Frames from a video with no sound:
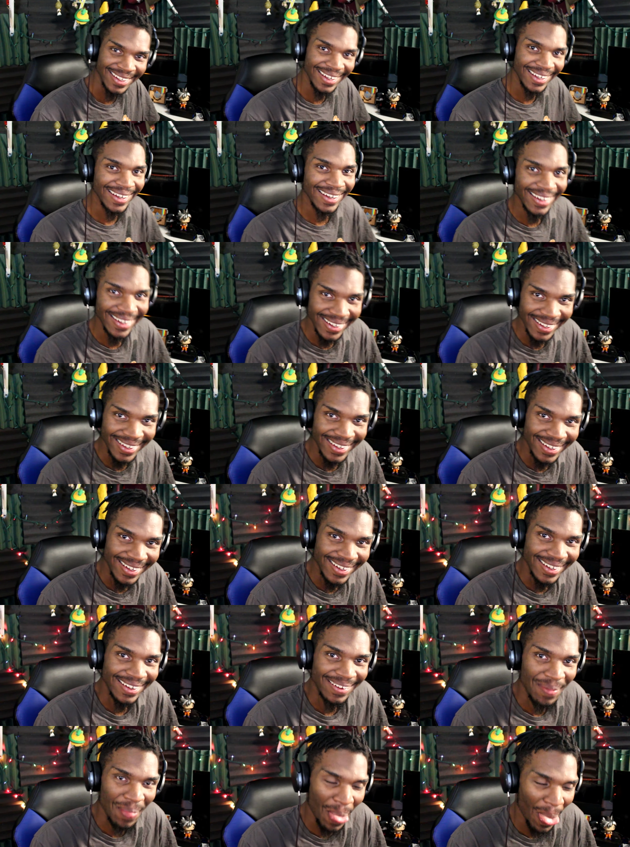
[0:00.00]

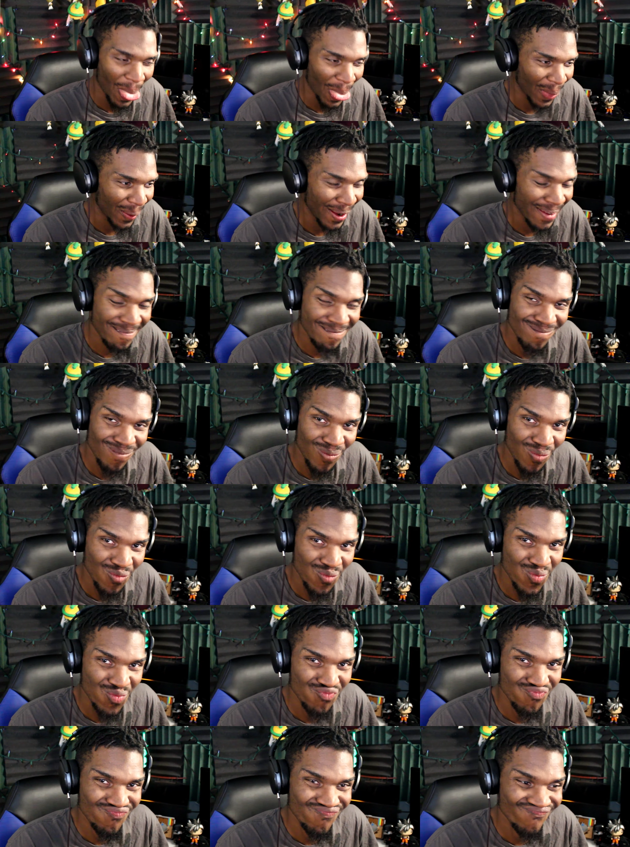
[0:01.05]

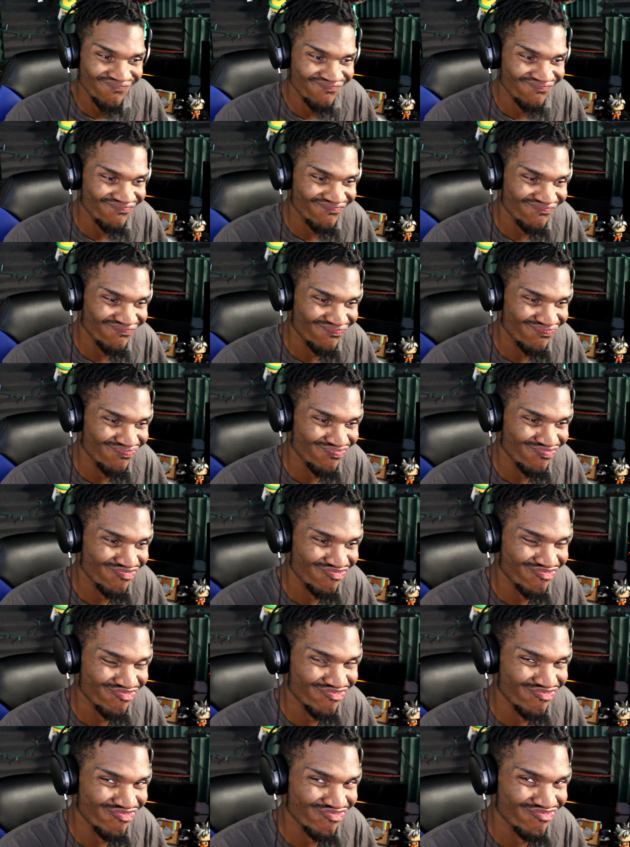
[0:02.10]

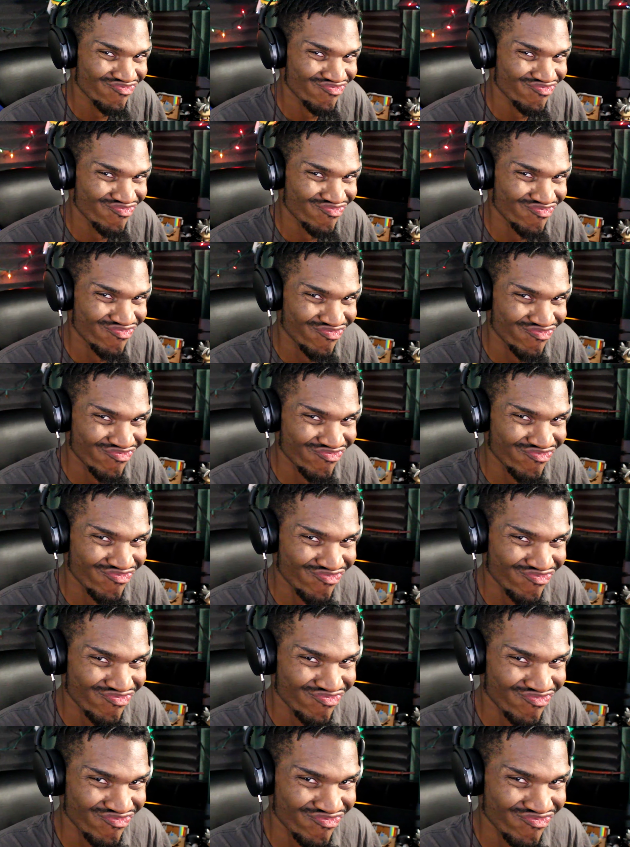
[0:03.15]

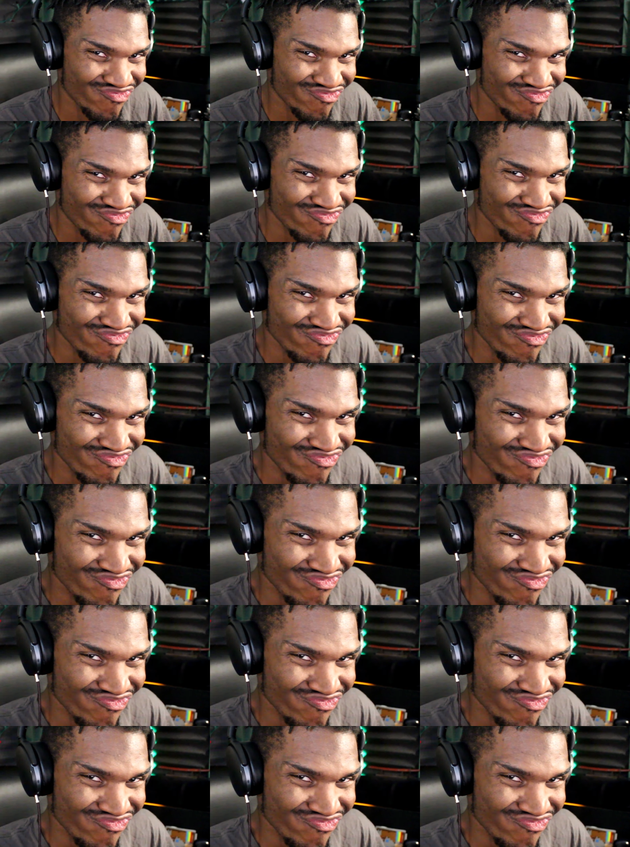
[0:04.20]
Nothing is said.